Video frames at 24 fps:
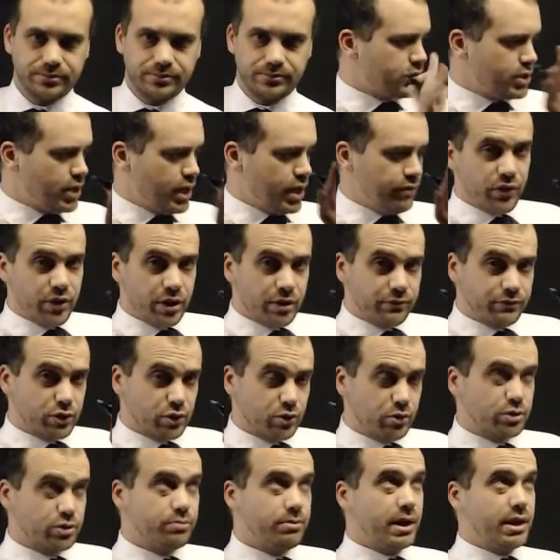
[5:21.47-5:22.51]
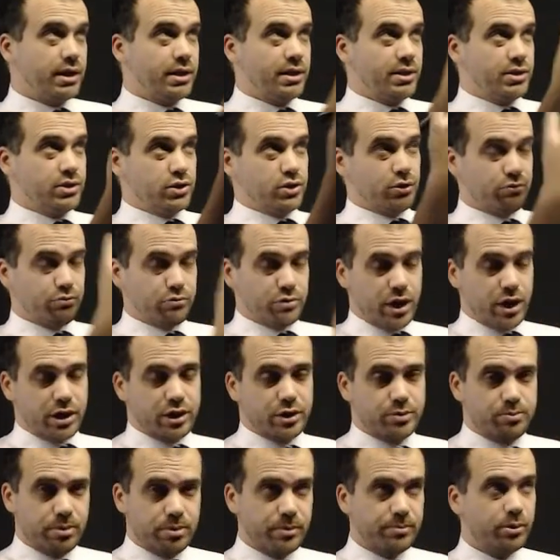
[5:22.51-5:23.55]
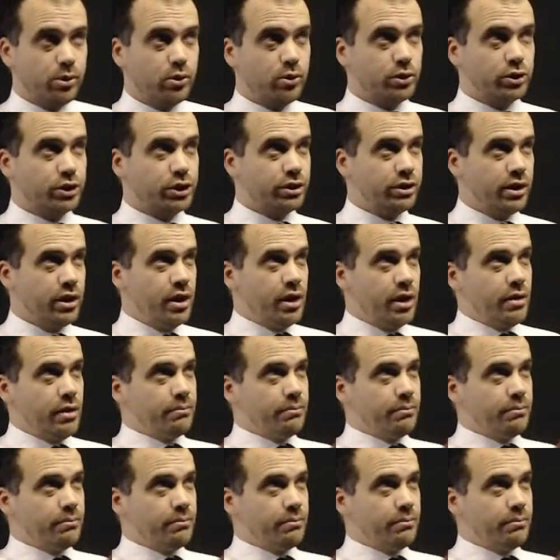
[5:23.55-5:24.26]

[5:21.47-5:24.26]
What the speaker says: Everything I've talked about is direct proportion,